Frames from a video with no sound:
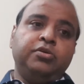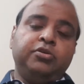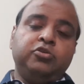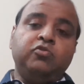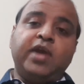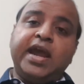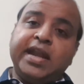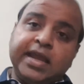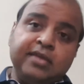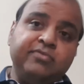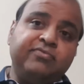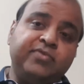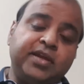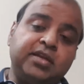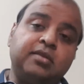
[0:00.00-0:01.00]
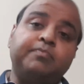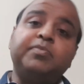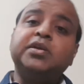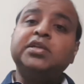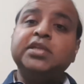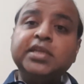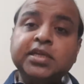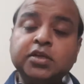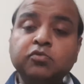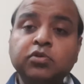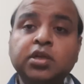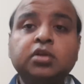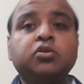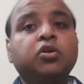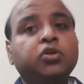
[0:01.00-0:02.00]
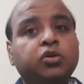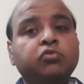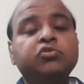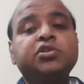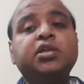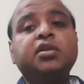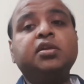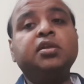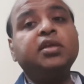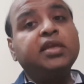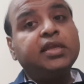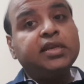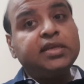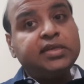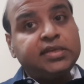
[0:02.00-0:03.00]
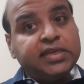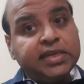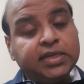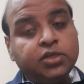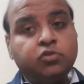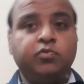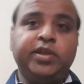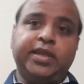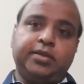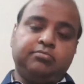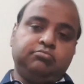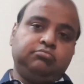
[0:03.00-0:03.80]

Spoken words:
to arrive at a particular conclusion till today.